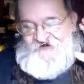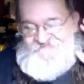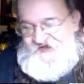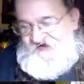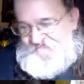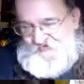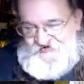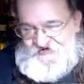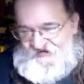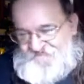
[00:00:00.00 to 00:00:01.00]
I've got
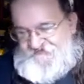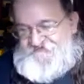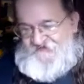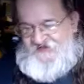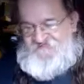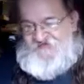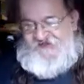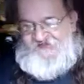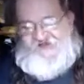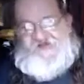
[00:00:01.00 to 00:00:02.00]
more topics in
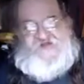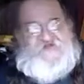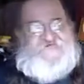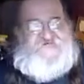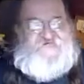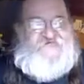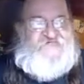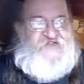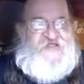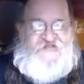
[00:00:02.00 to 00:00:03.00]
me. It's just
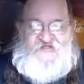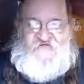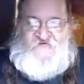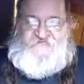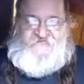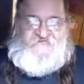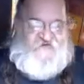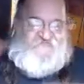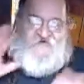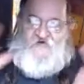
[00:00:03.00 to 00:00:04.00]
lately with
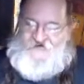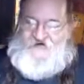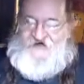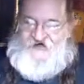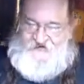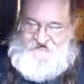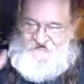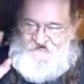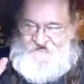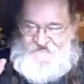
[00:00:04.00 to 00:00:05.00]
stuff going on,
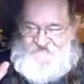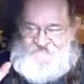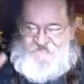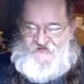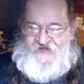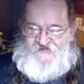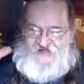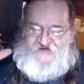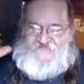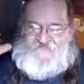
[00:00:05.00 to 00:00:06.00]
it's like I've
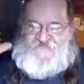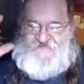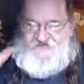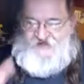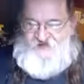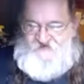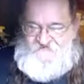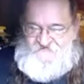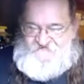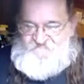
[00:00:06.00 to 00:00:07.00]
got to sit down
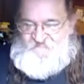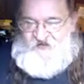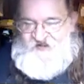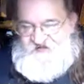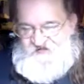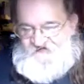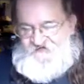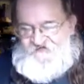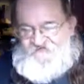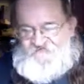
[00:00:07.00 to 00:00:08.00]
and spend
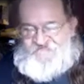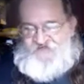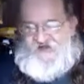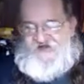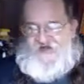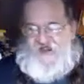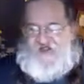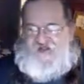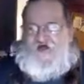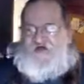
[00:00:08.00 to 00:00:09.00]
spend
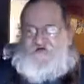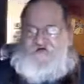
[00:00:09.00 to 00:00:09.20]
a,